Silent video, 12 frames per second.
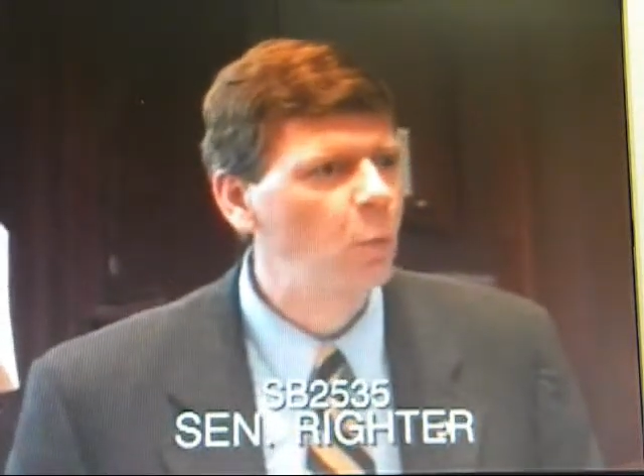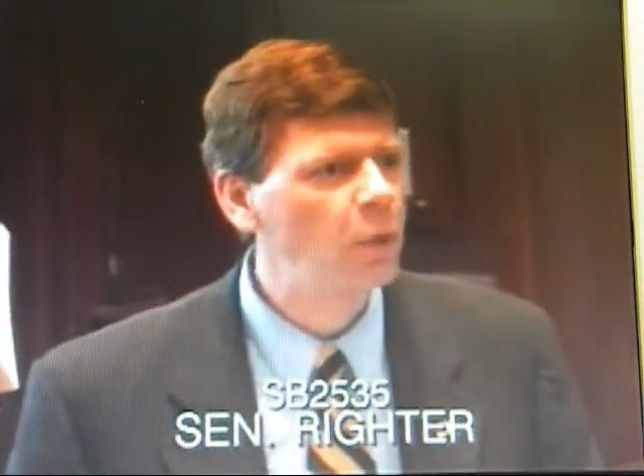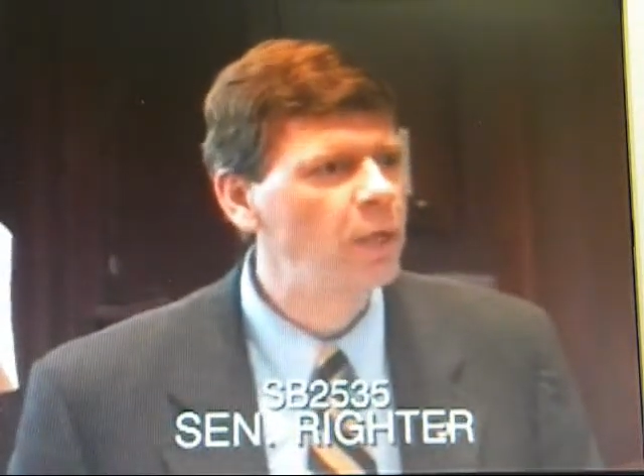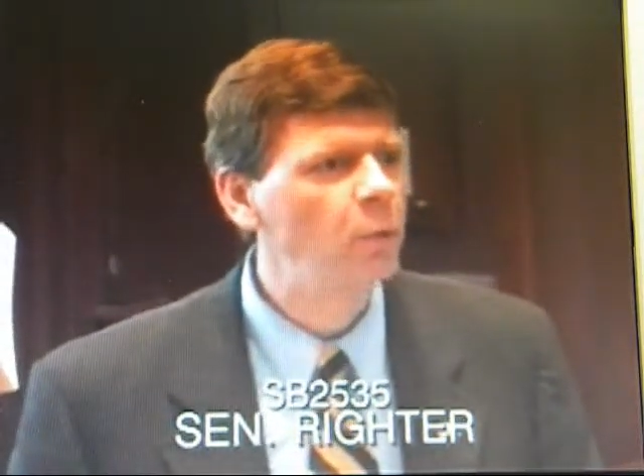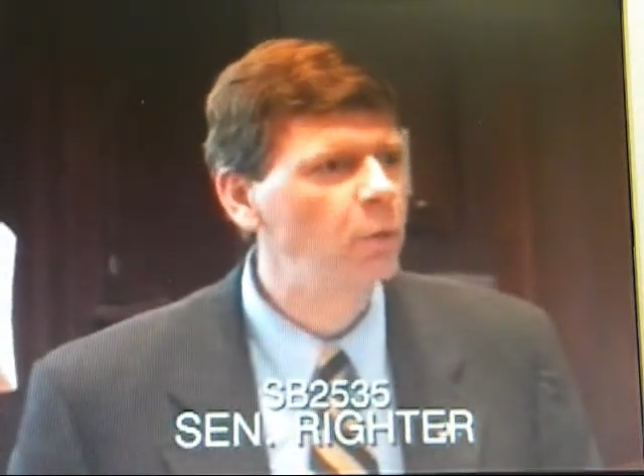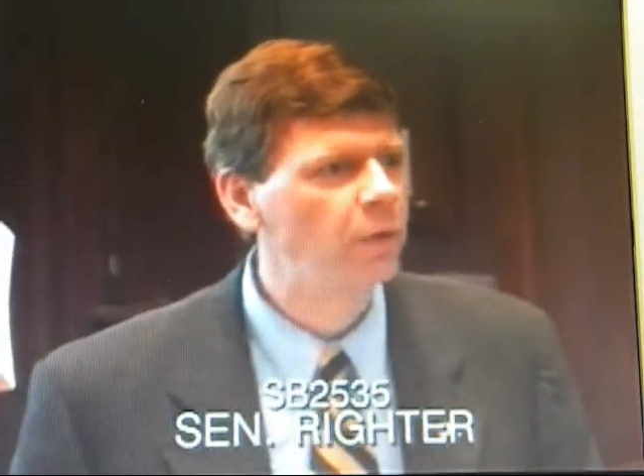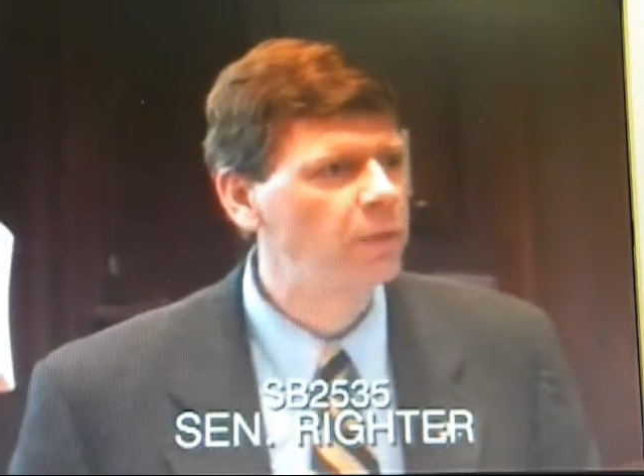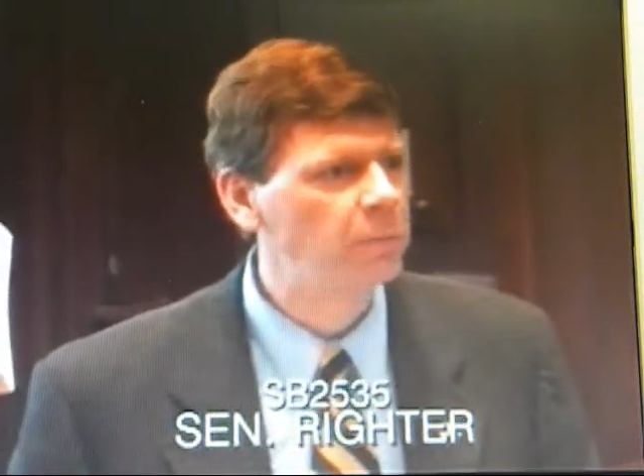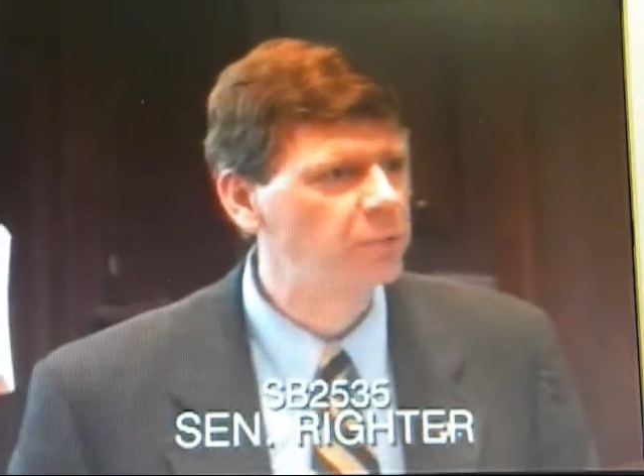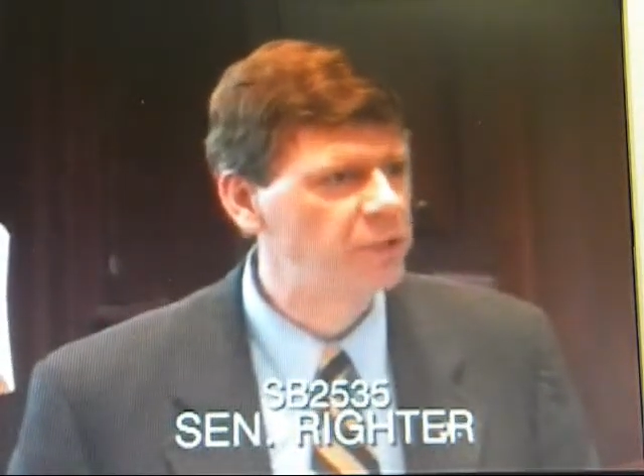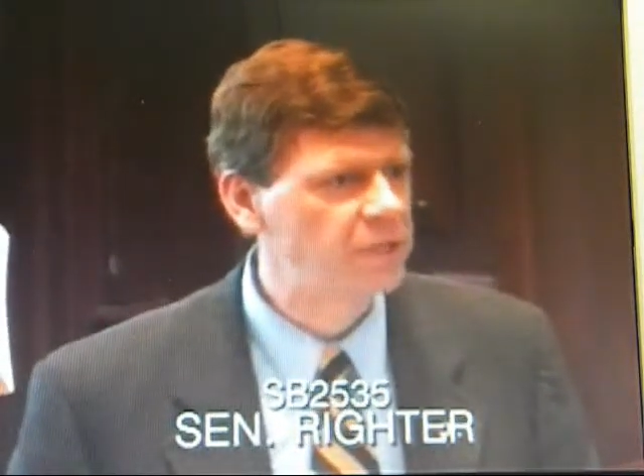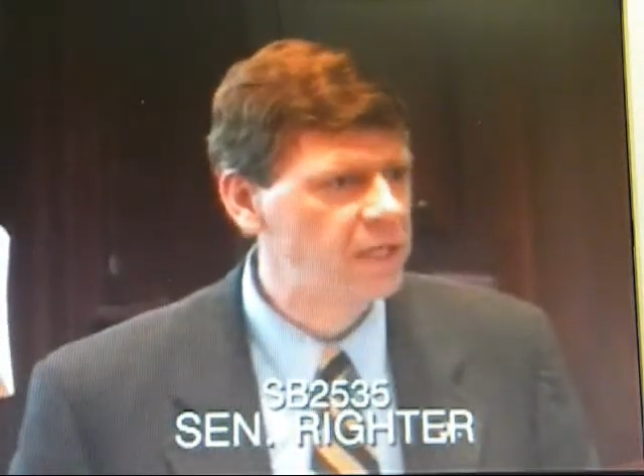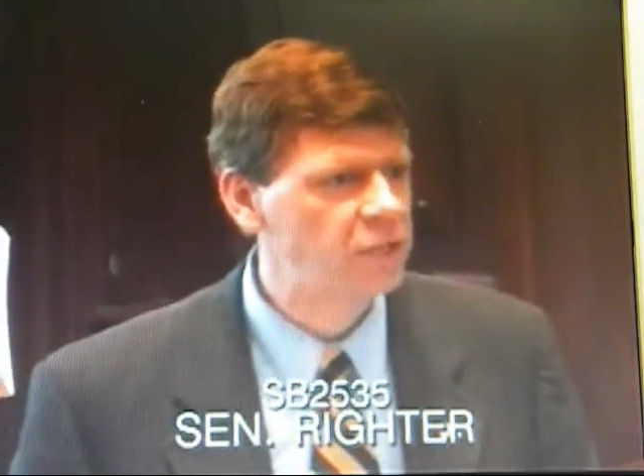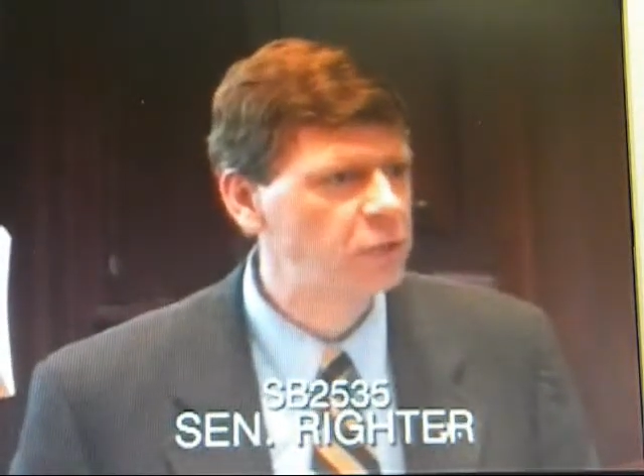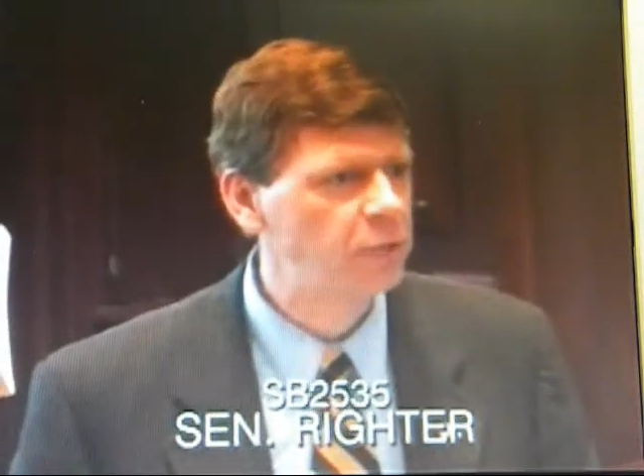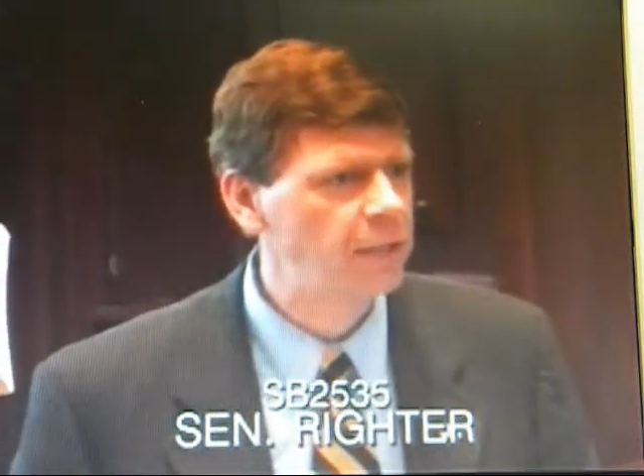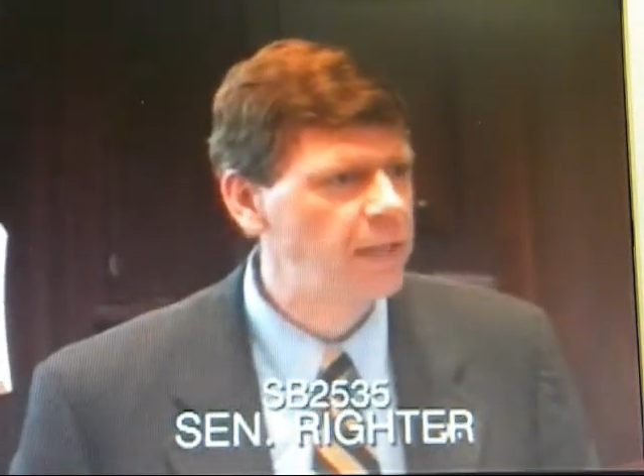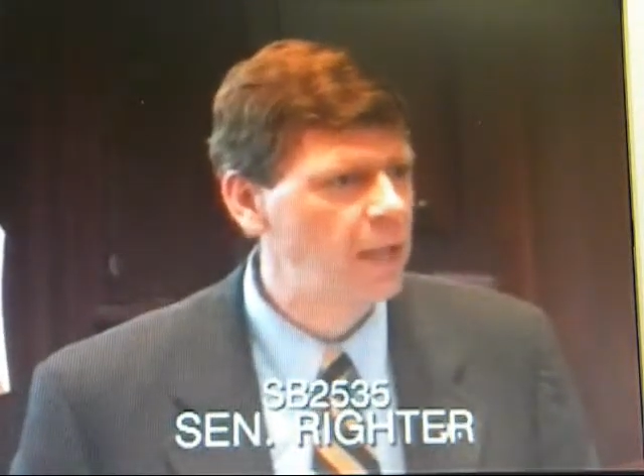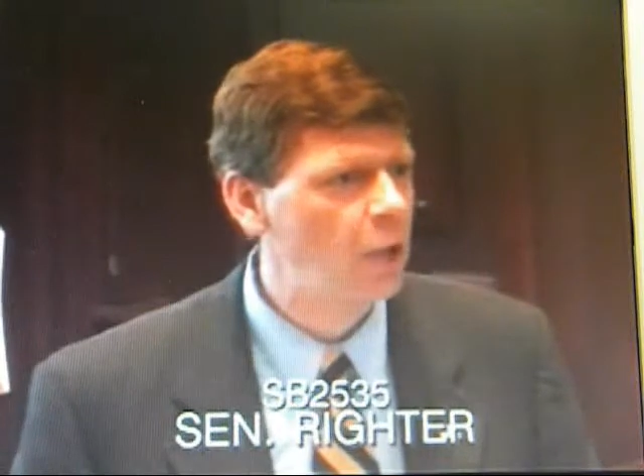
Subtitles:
when will the pedestrian